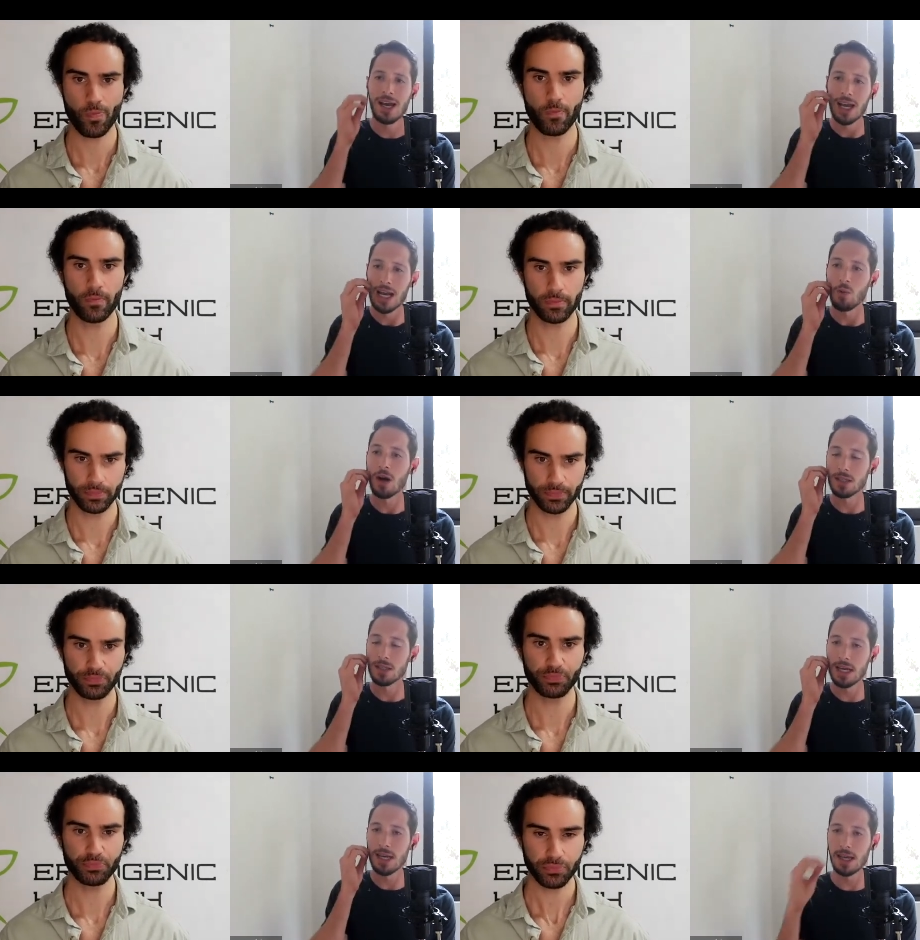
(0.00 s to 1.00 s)
Speaker 1: And I want to
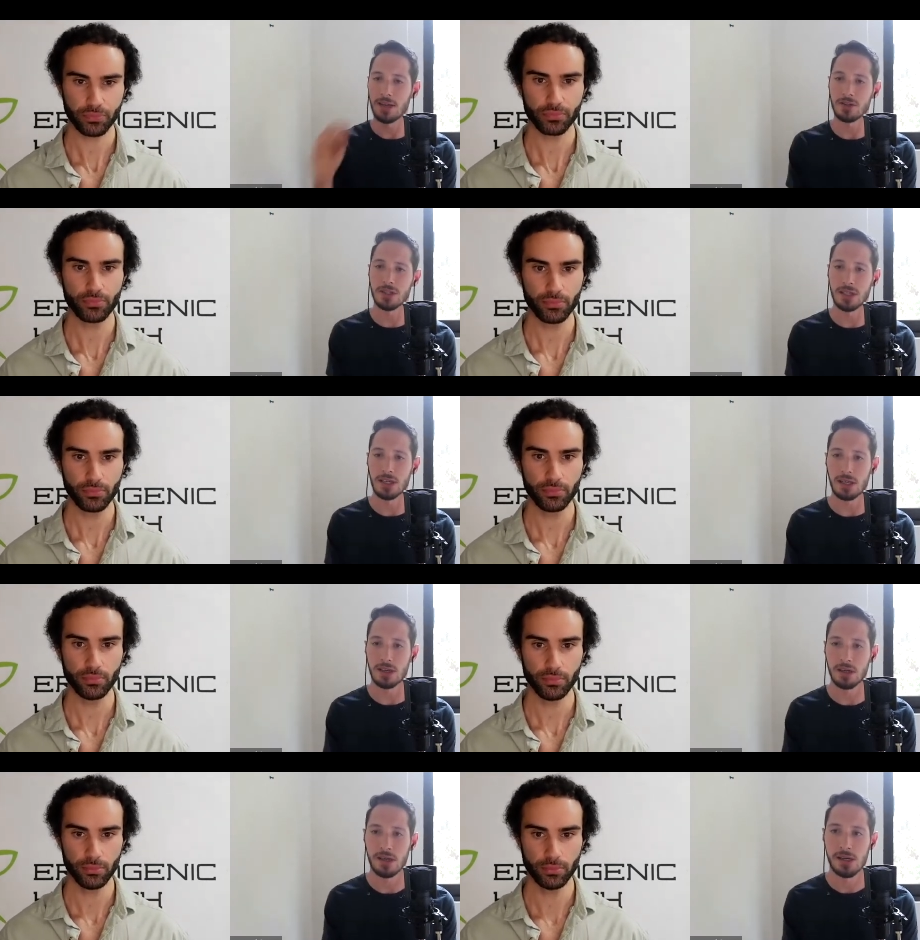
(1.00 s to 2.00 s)
say that you'll
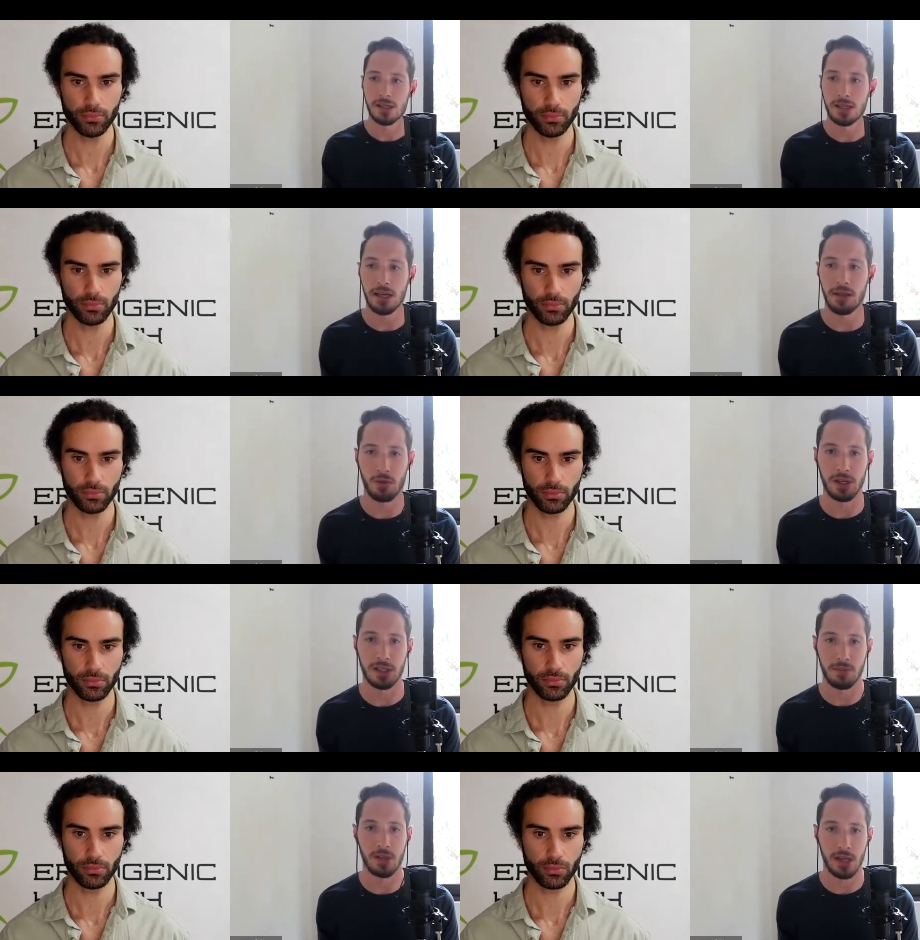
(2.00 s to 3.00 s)
see T3
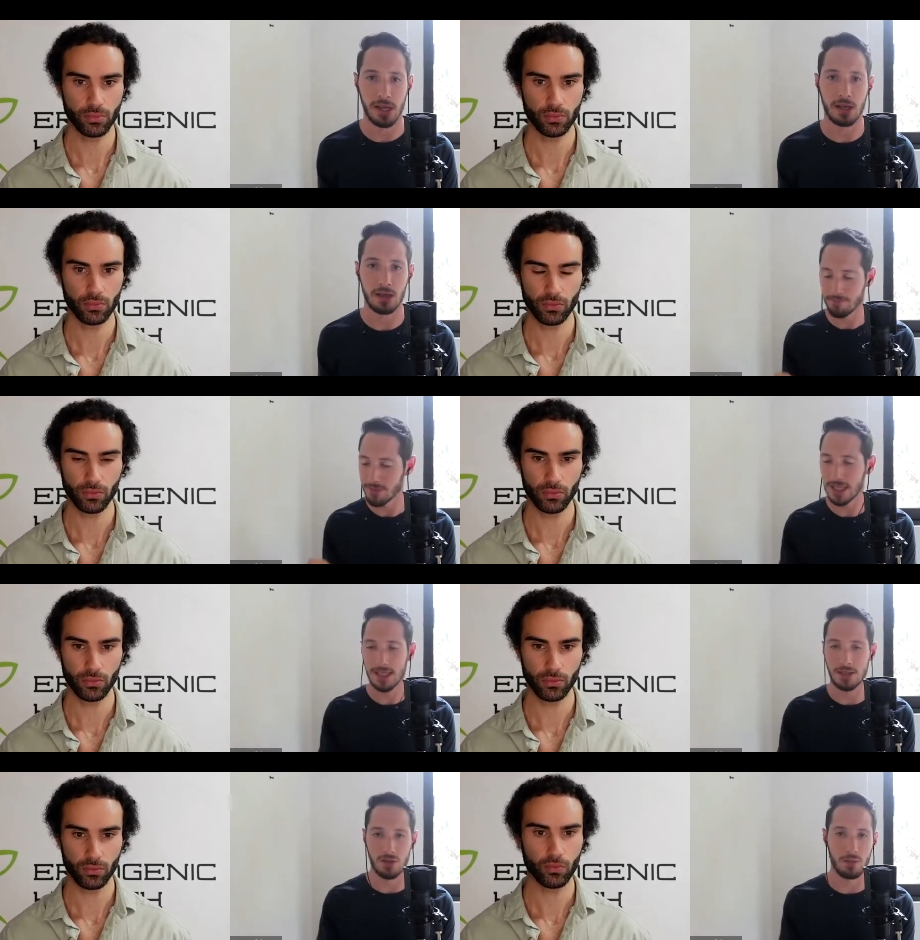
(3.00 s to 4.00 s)
stimulating
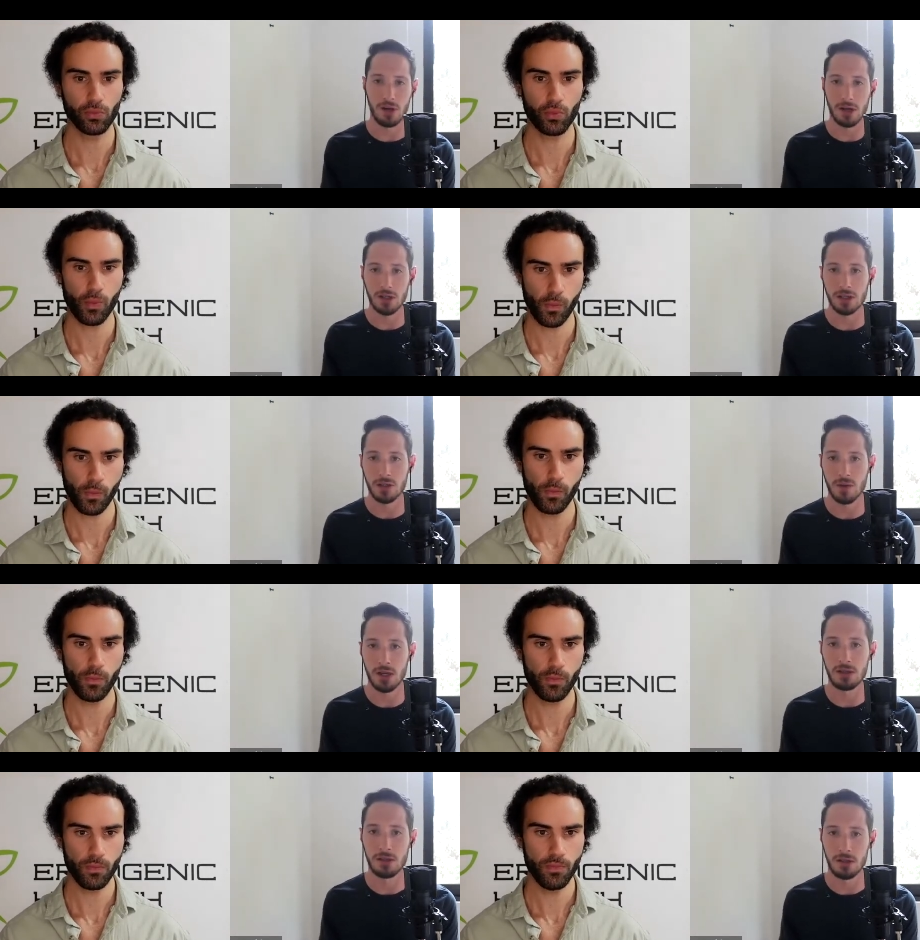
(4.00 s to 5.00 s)
testosterone production as
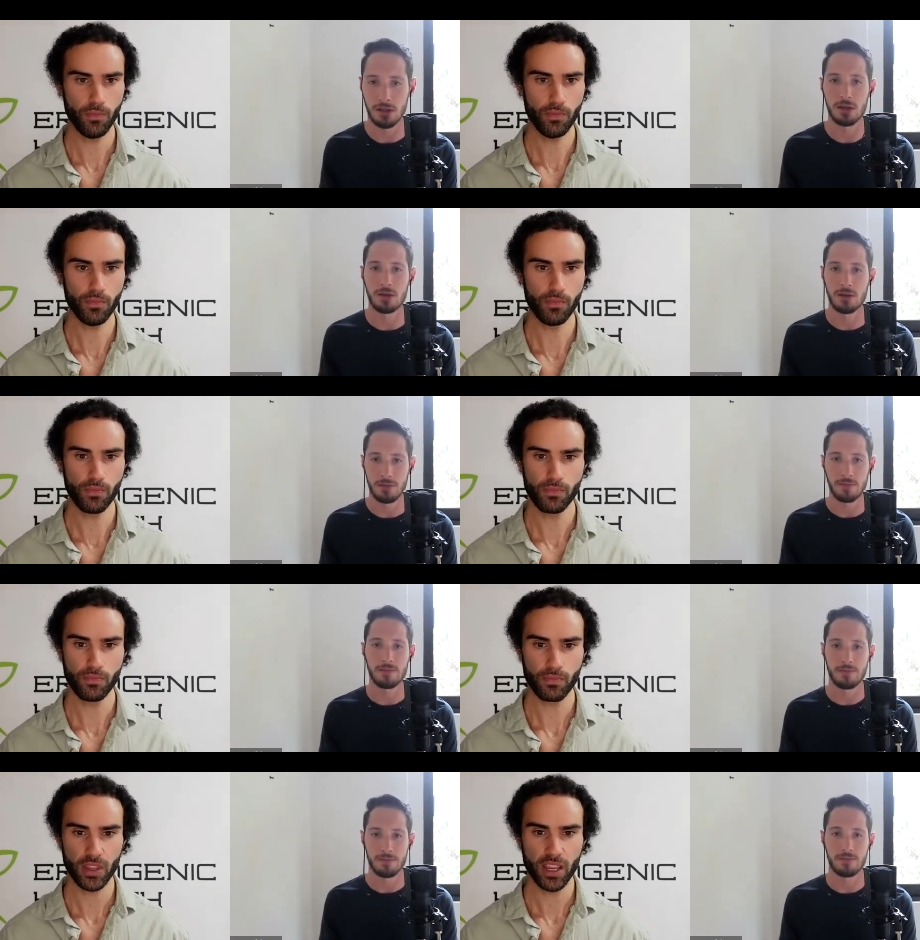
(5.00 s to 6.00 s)
well.
Speaker 2: Mm.
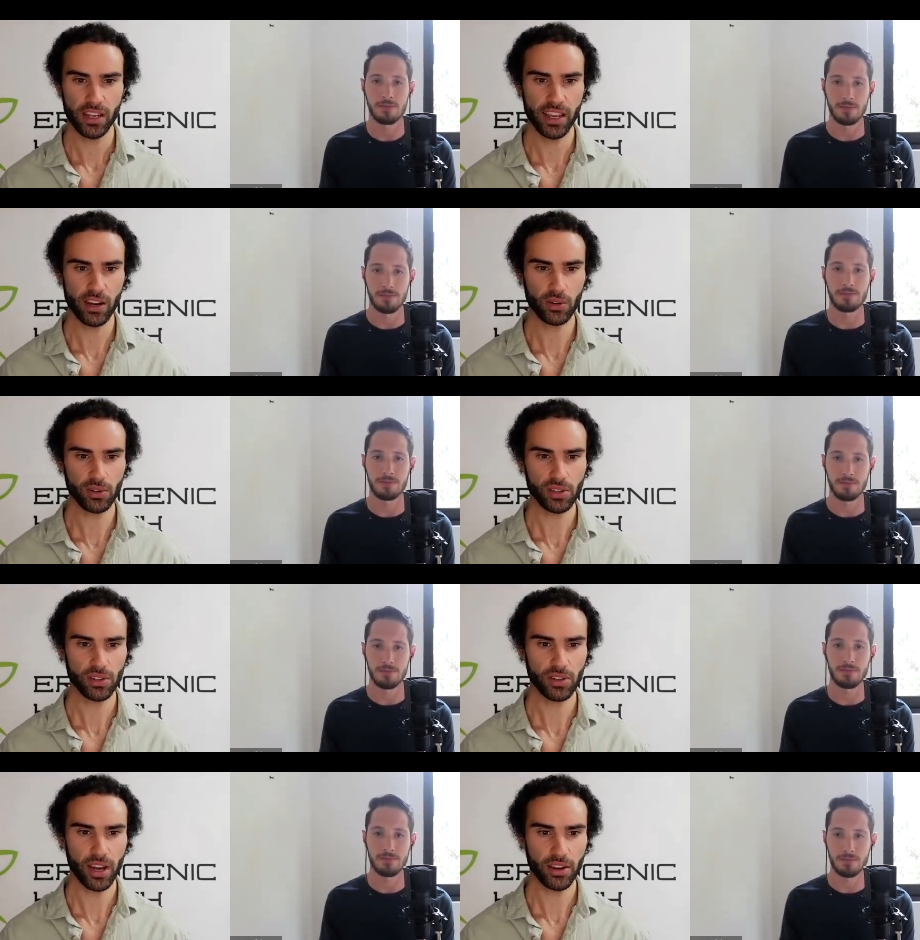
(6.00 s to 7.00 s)
Now,
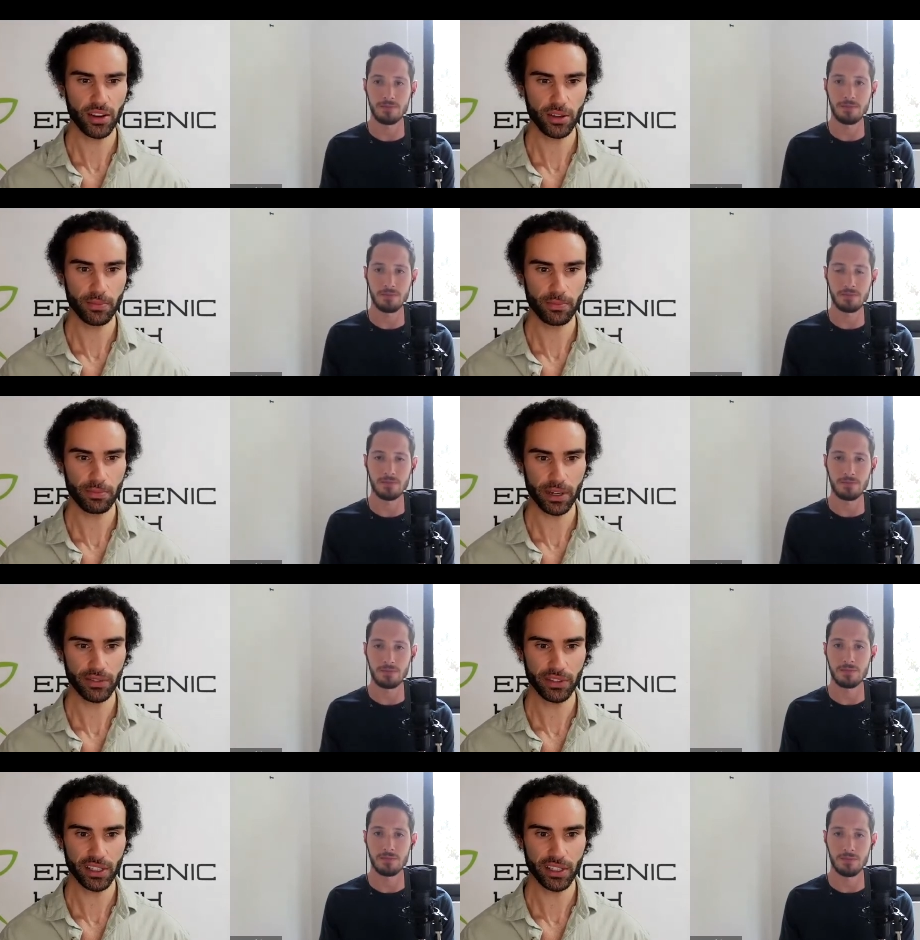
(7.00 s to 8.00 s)
also, I know you
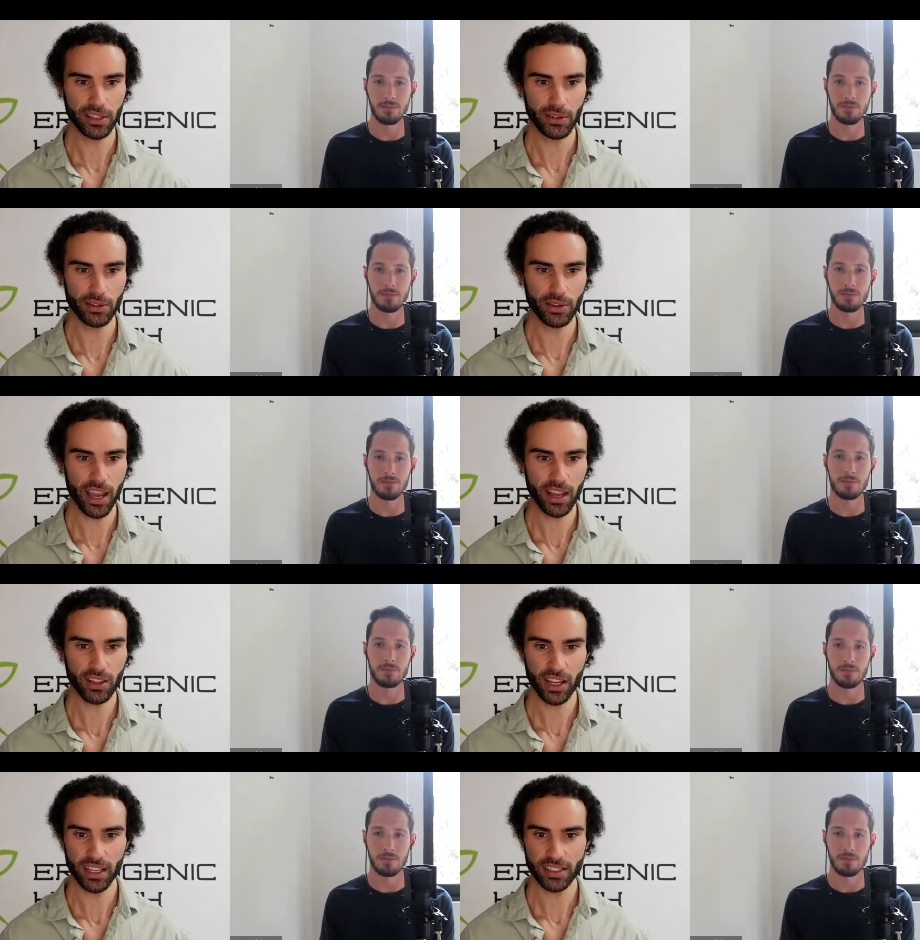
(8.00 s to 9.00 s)
briefly you
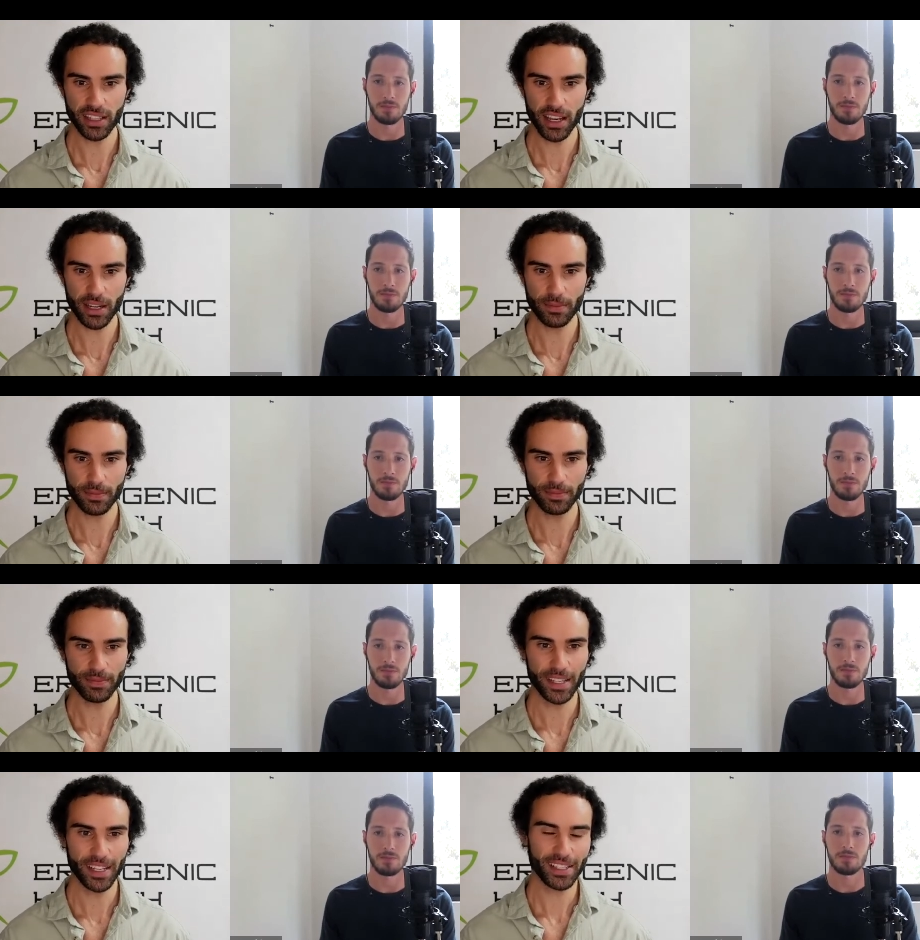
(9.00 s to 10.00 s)
outlined um,
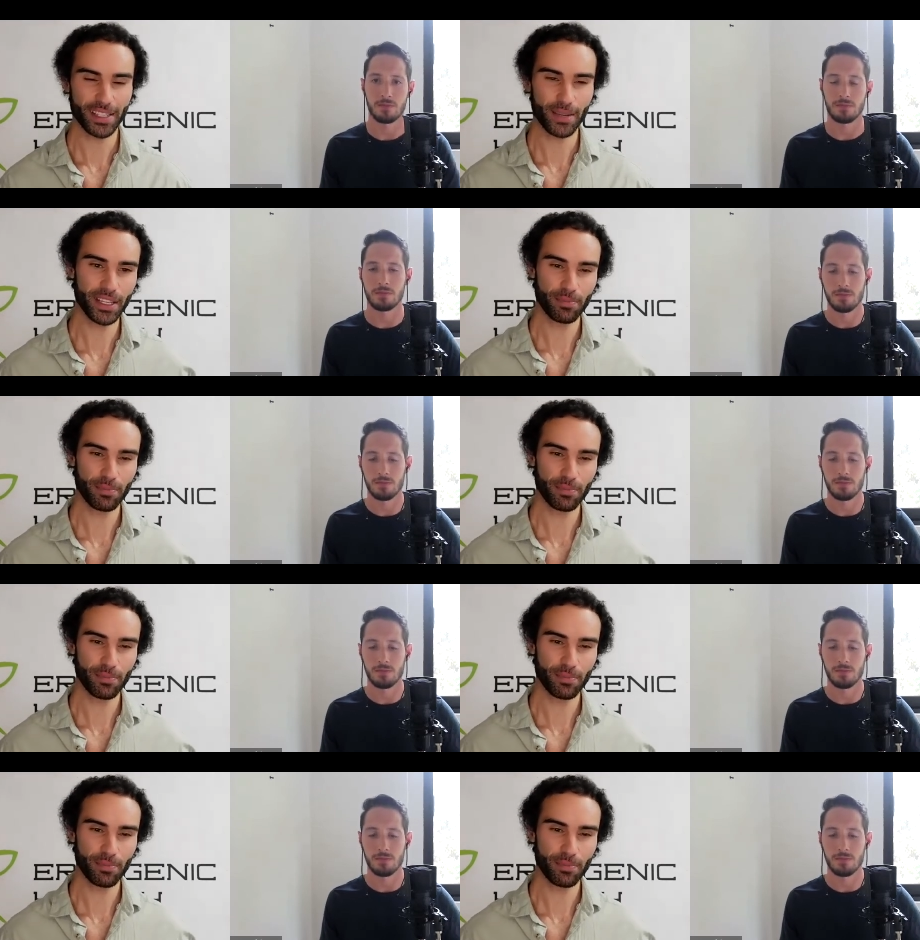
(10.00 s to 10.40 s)
some of these